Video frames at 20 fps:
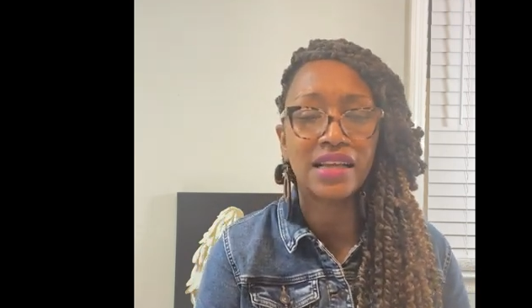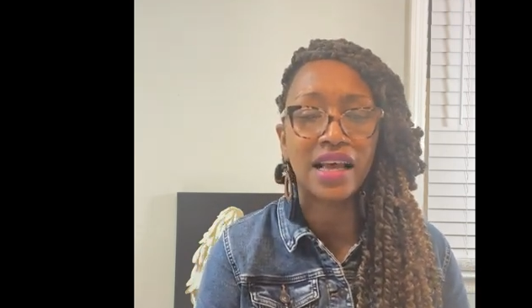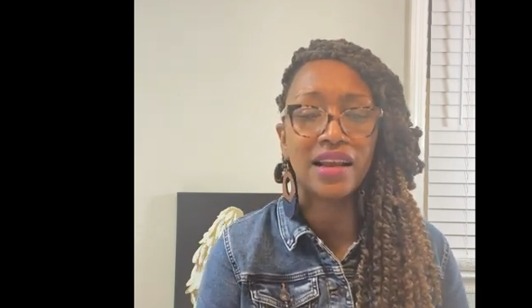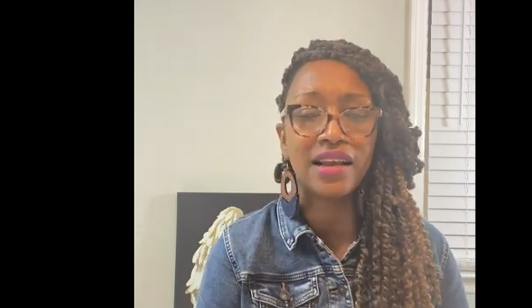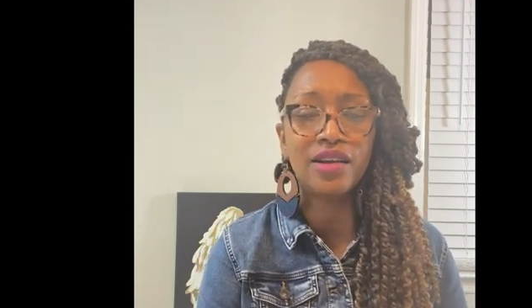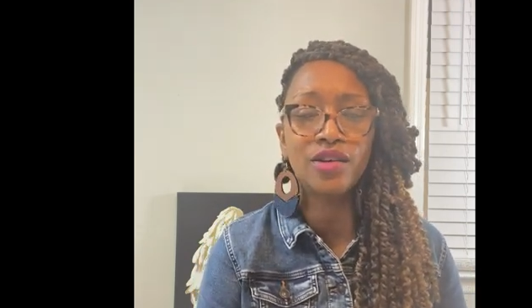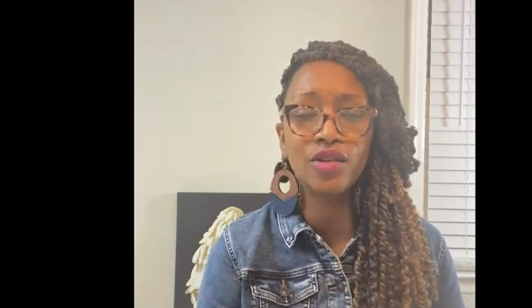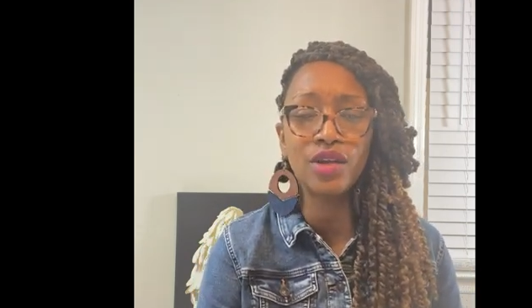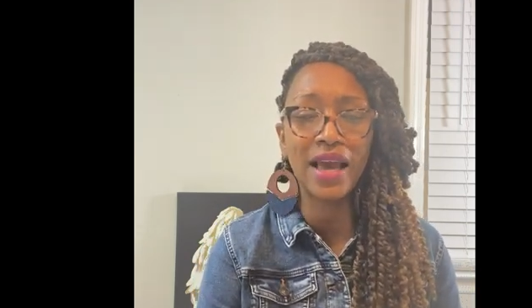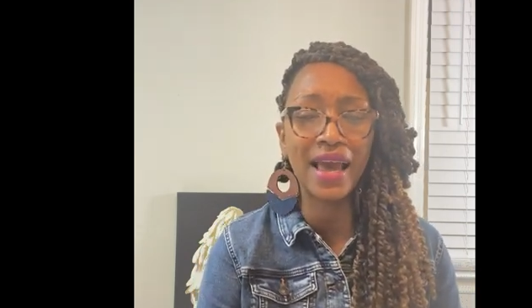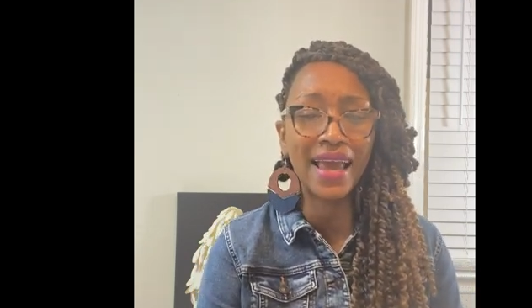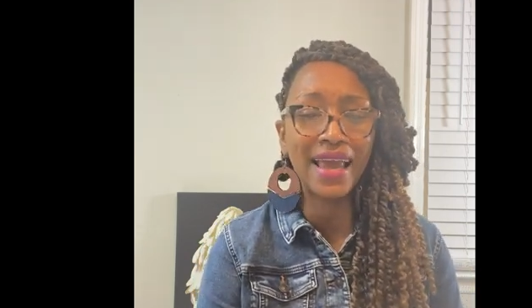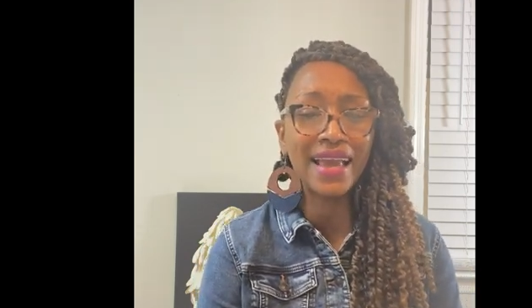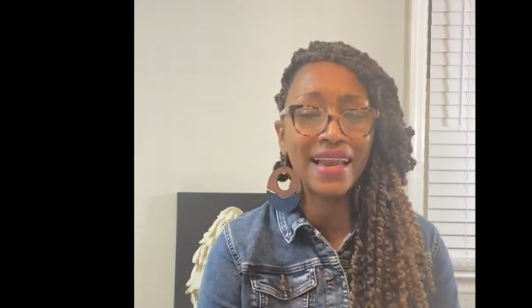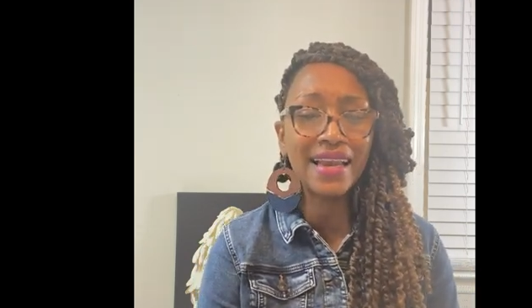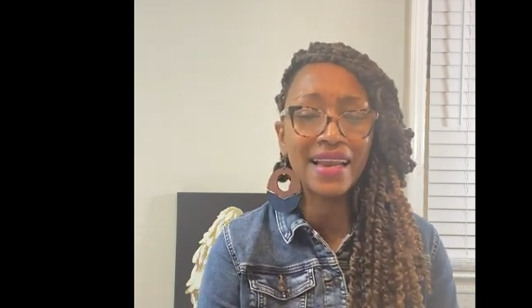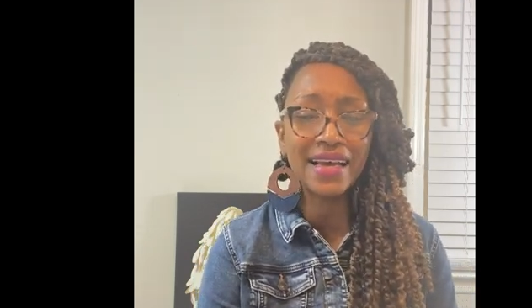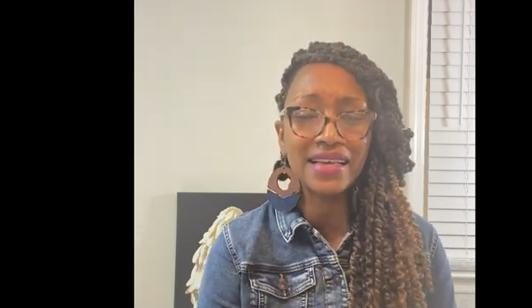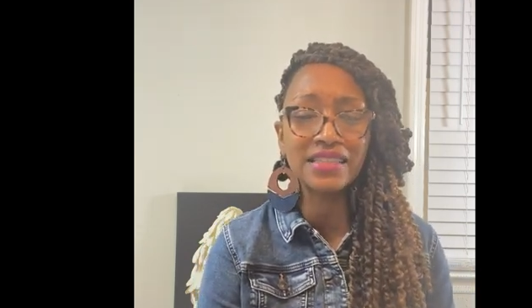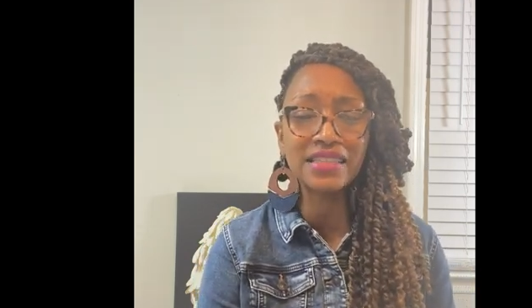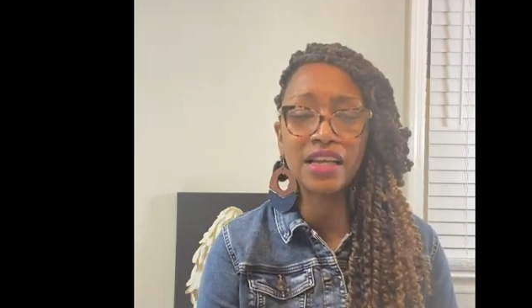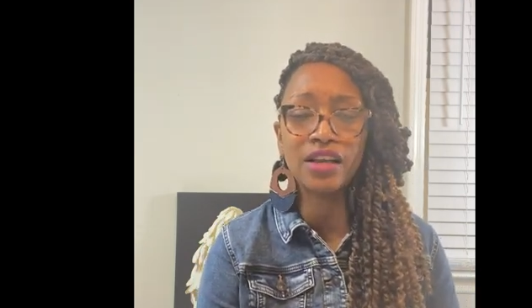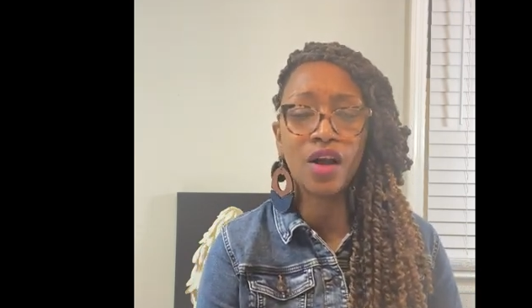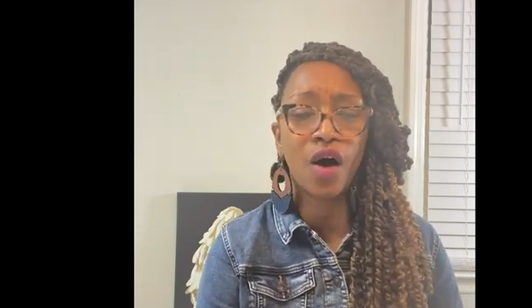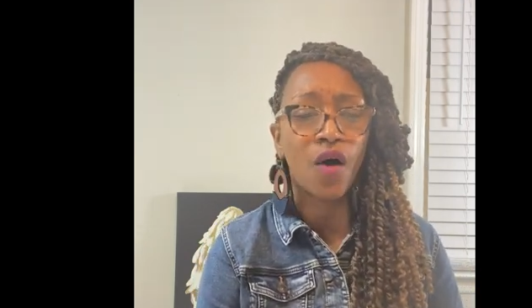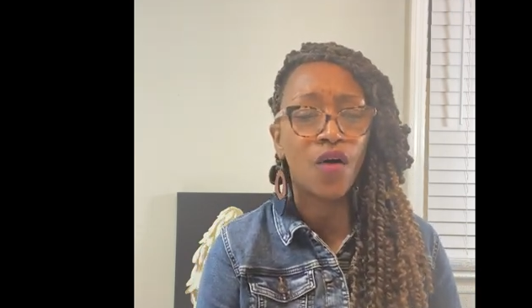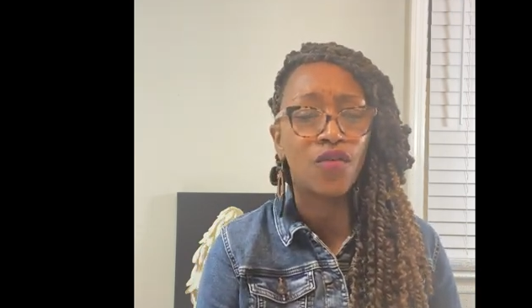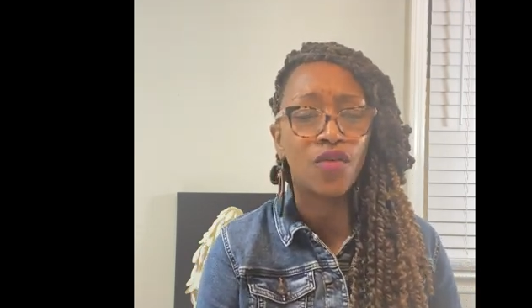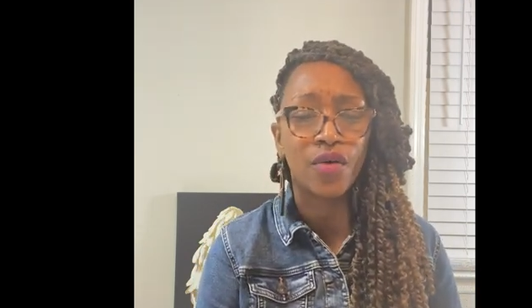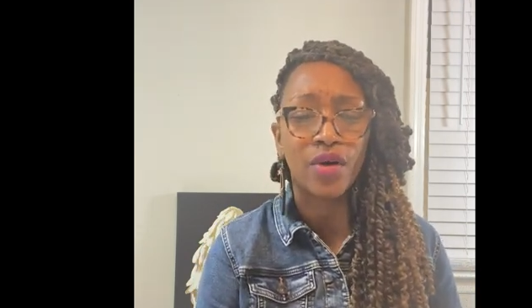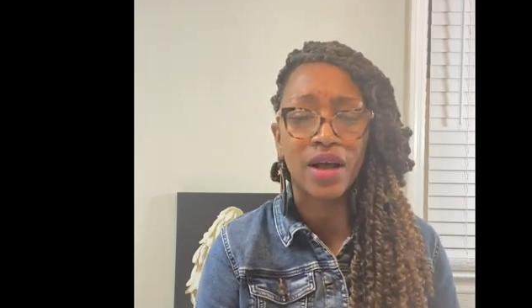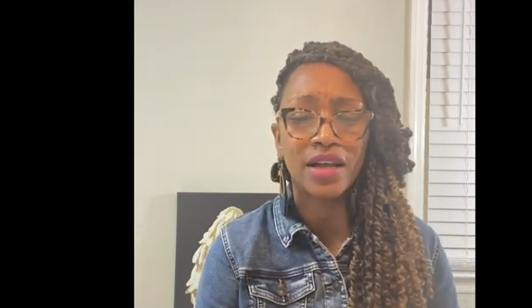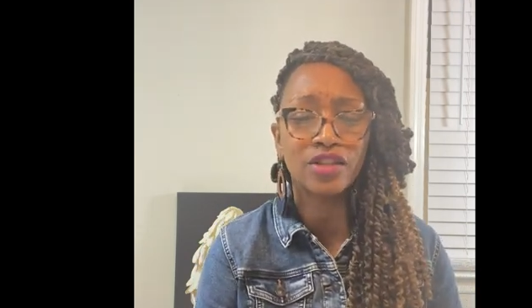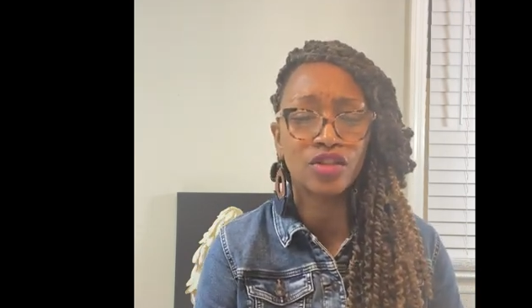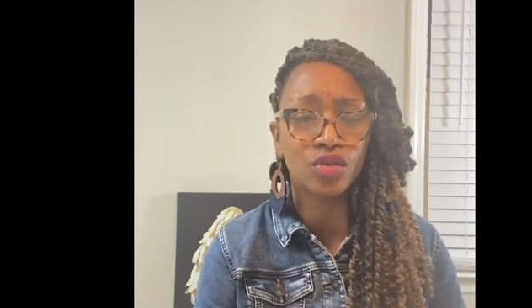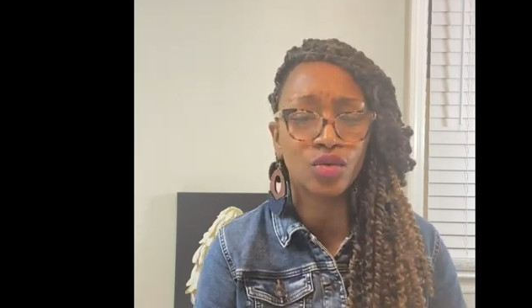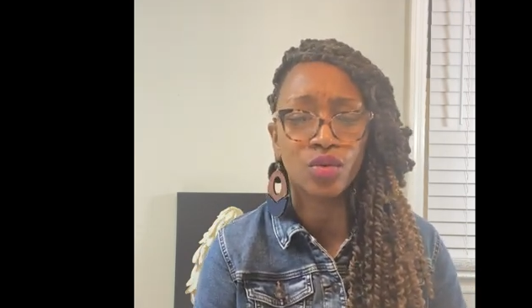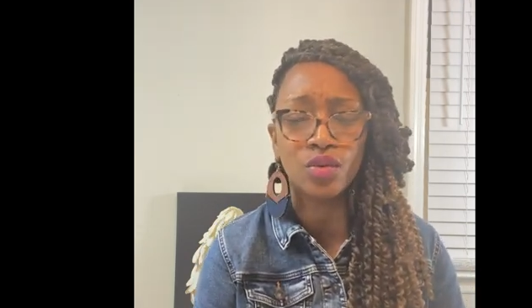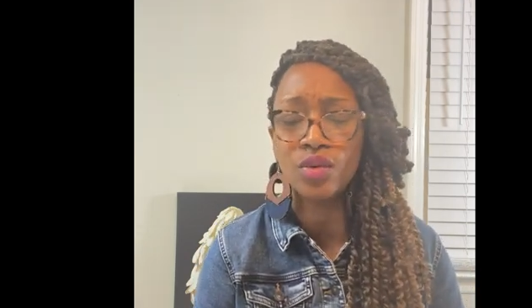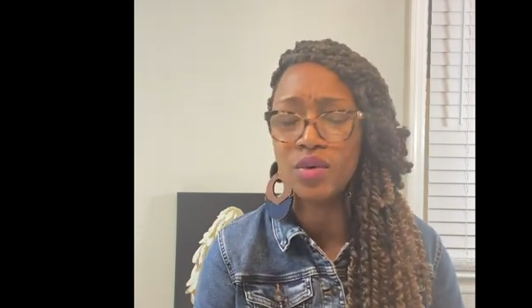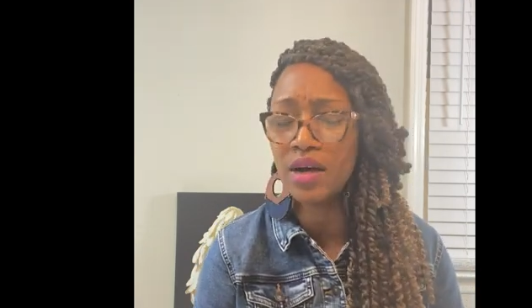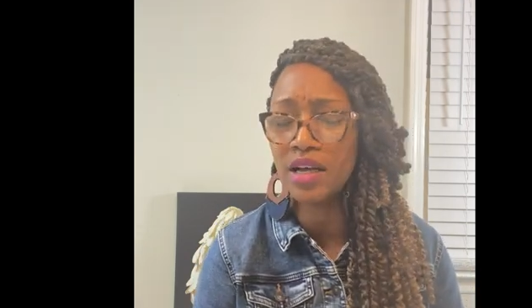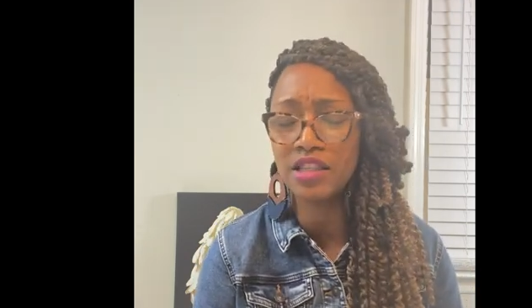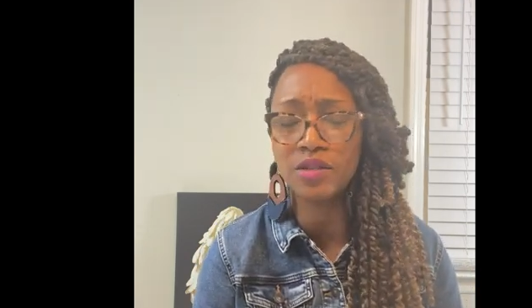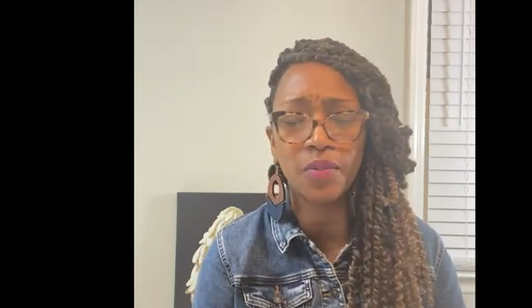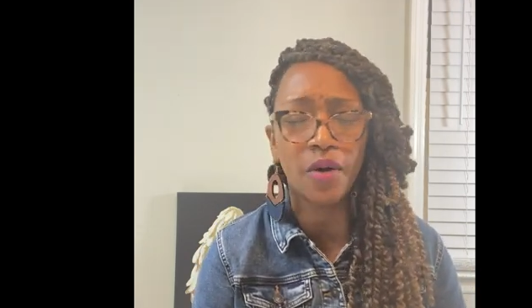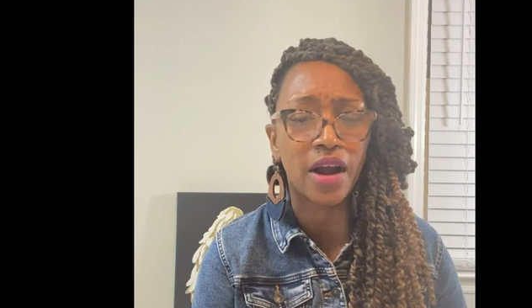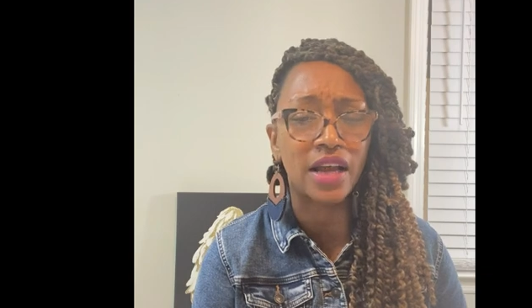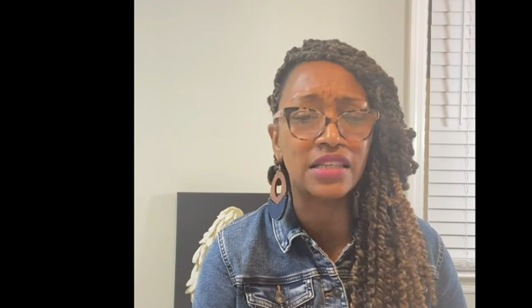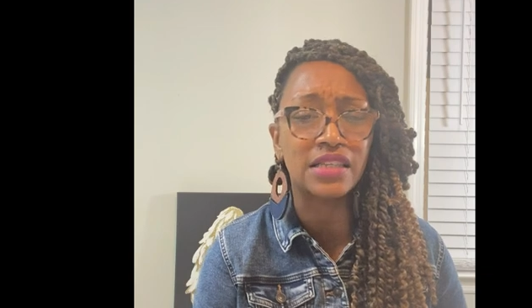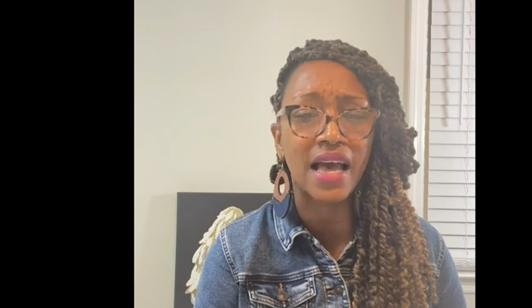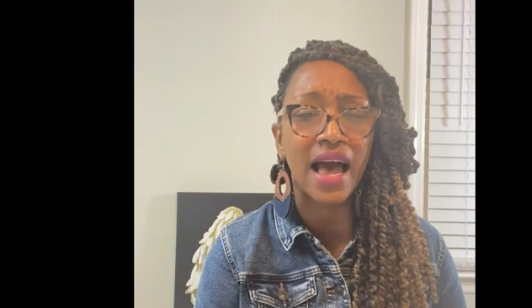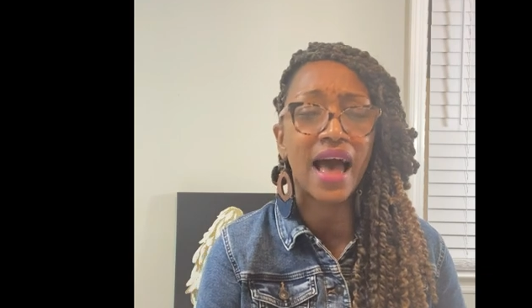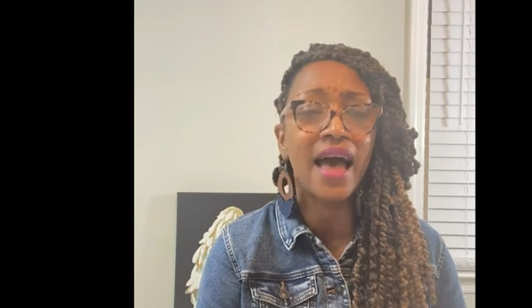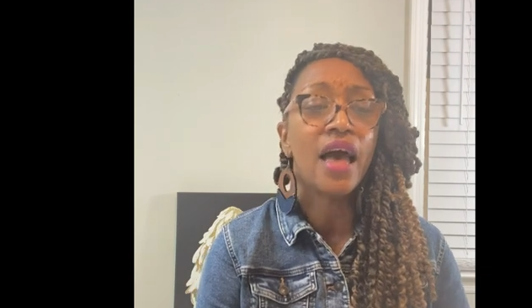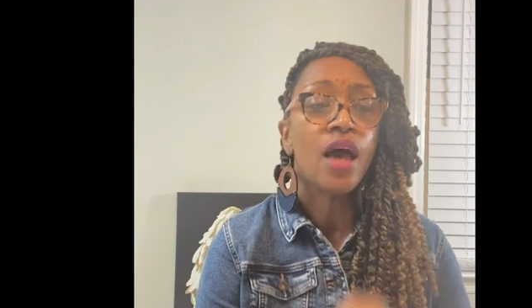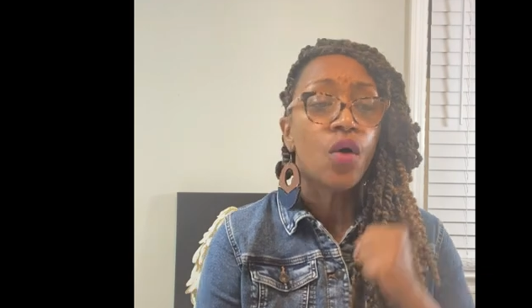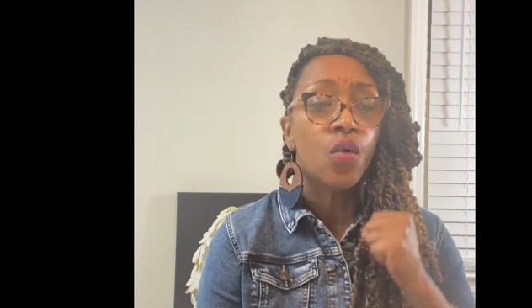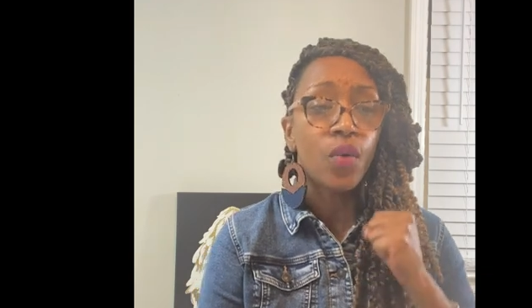hallelujah, in us and over us, through us, praise God.